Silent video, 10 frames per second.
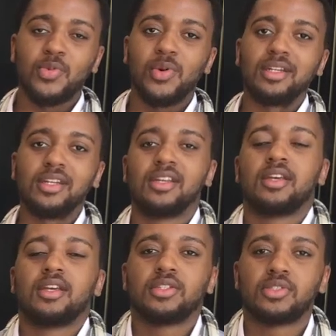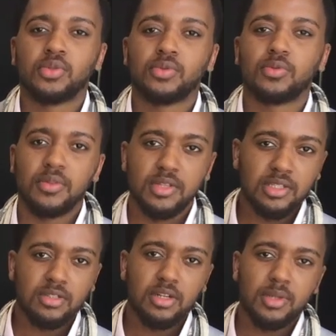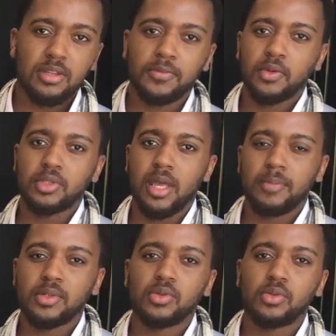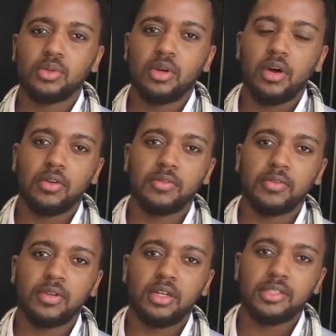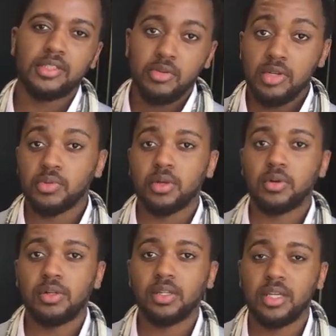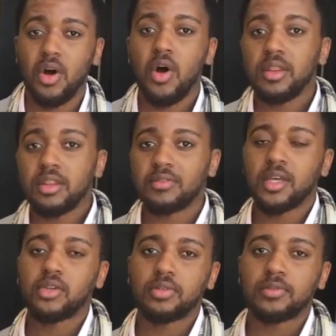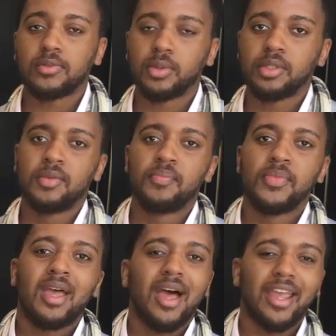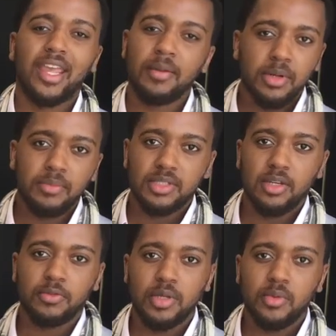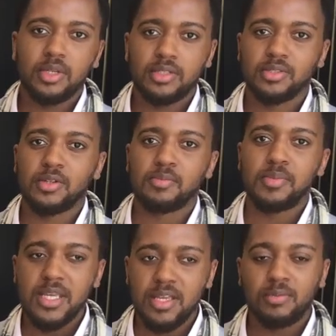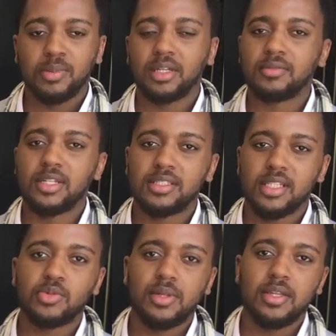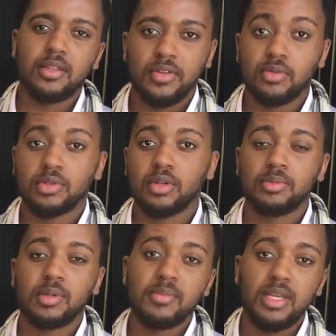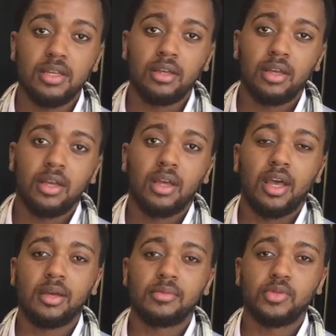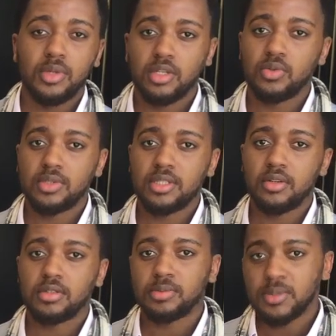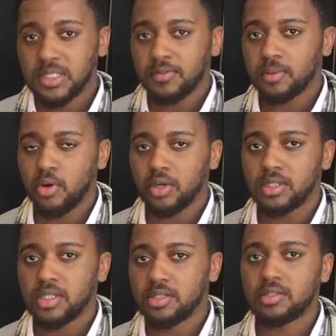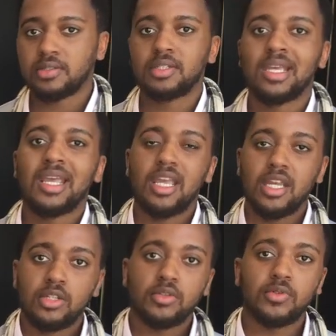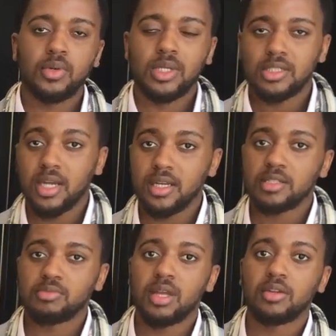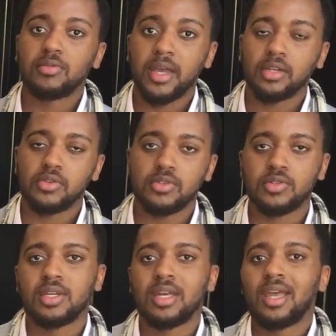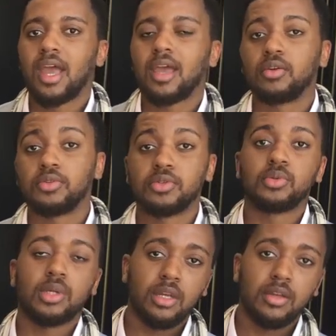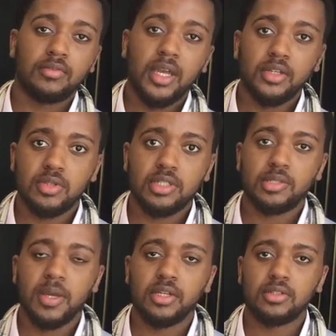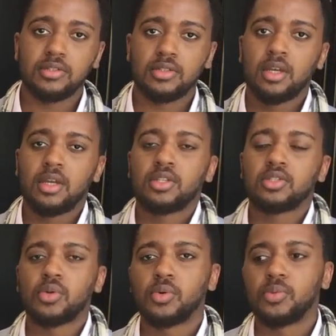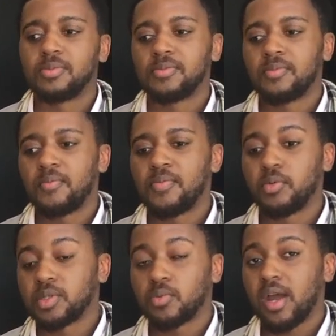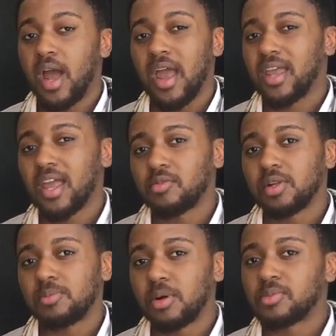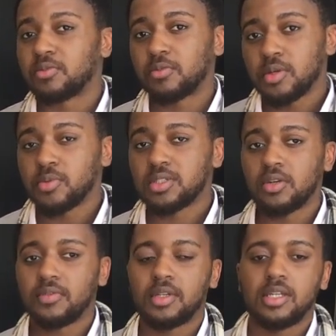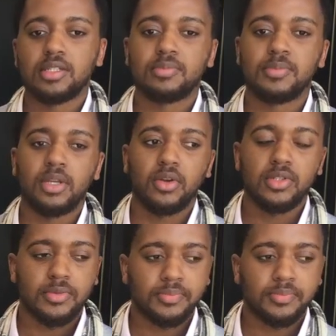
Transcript: one. So this is going to be the first episode of a series we're calling On the Factory Floor. I can't promise how frequent it's going to be, but essentially videos are going to be me uh, doing QC on specific product niches, interviewing Chinese manufacturers, and also doing factory inspections. So the reason why I can't really promise the frequency of it is because